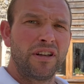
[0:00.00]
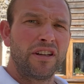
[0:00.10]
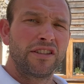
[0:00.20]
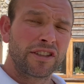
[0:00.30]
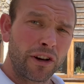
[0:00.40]

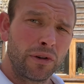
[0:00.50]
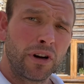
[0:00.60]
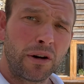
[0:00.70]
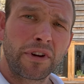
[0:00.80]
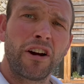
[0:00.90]
So,
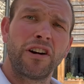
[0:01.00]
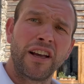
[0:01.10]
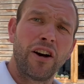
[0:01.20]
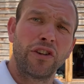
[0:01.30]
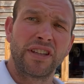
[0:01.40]
I'm currently
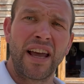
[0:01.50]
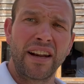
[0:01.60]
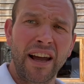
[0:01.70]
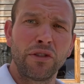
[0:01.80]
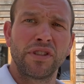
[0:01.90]
at Otterhead
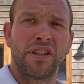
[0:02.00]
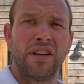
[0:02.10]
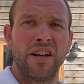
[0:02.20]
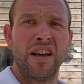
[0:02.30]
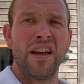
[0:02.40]
House,
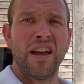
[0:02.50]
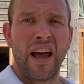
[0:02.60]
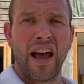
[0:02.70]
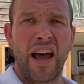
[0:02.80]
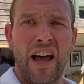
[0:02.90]

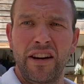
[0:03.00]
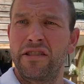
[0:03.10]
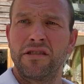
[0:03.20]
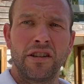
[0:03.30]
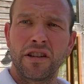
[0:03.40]
and
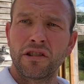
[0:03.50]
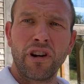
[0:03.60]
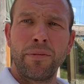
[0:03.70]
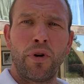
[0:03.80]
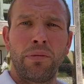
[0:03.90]

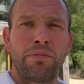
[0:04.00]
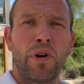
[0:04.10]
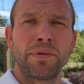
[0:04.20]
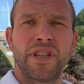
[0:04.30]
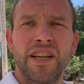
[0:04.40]
great
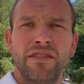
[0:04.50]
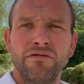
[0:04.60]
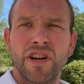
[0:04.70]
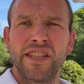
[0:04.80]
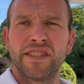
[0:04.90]
property,
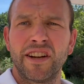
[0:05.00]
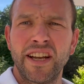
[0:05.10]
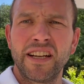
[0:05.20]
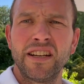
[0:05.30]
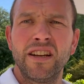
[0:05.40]
really
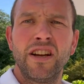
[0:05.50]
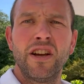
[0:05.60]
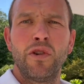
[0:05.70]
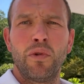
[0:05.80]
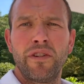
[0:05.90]
stunning.
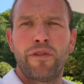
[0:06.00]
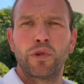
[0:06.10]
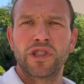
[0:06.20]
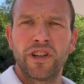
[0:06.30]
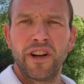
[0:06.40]
We are
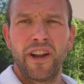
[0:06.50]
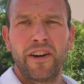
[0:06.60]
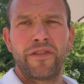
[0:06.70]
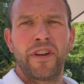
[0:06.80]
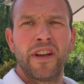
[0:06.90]
fortunate
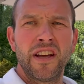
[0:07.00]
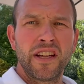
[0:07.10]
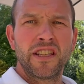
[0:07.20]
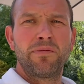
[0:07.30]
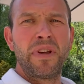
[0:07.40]
enough
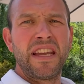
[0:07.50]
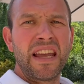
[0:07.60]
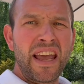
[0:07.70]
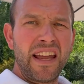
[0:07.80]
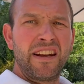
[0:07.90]
to be
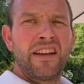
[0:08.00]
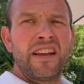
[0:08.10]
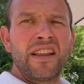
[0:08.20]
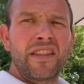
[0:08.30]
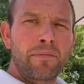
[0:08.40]
in
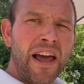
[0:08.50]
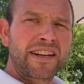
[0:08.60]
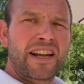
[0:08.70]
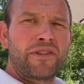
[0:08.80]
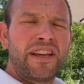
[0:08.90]
the
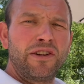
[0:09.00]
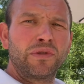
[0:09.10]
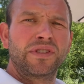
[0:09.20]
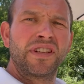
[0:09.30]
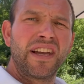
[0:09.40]
Blackdown
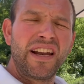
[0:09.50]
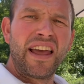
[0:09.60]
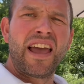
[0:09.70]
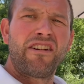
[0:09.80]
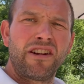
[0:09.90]
Hills in
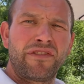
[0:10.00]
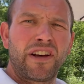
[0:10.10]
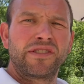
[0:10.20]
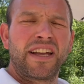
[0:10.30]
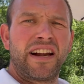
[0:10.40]
an area of
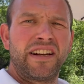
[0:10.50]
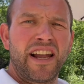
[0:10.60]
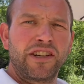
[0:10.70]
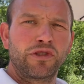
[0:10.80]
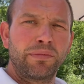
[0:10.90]
outstanding
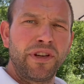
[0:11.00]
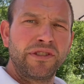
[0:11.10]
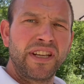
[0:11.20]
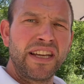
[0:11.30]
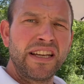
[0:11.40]
natural beauty